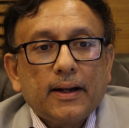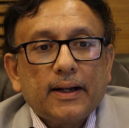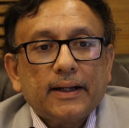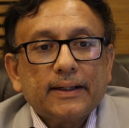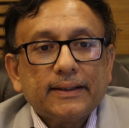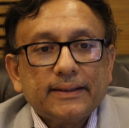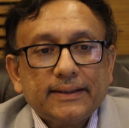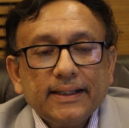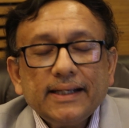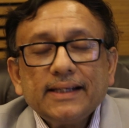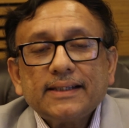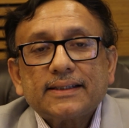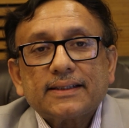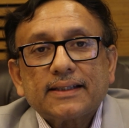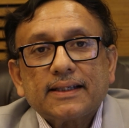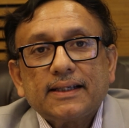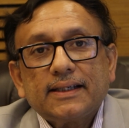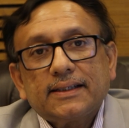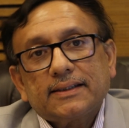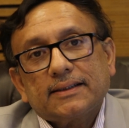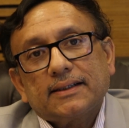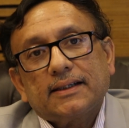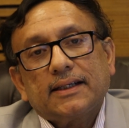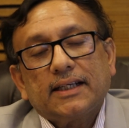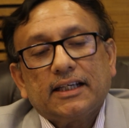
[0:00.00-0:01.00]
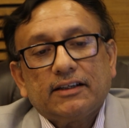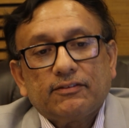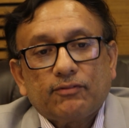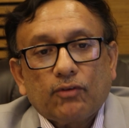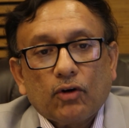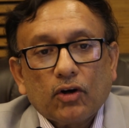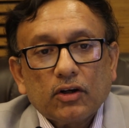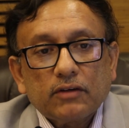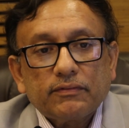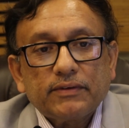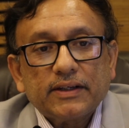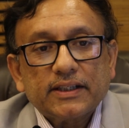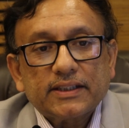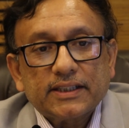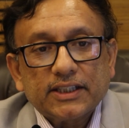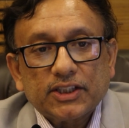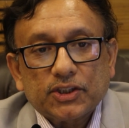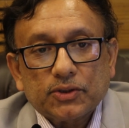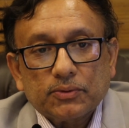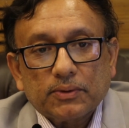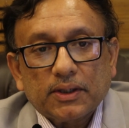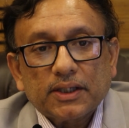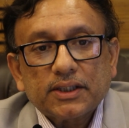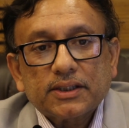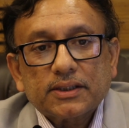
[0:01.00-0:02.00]
This is an evolving
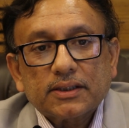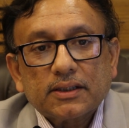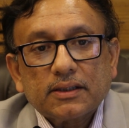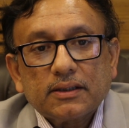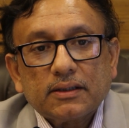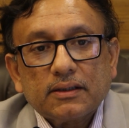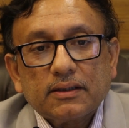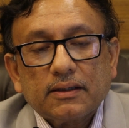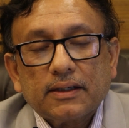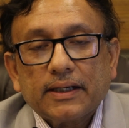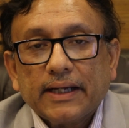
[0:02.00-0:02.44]
situation,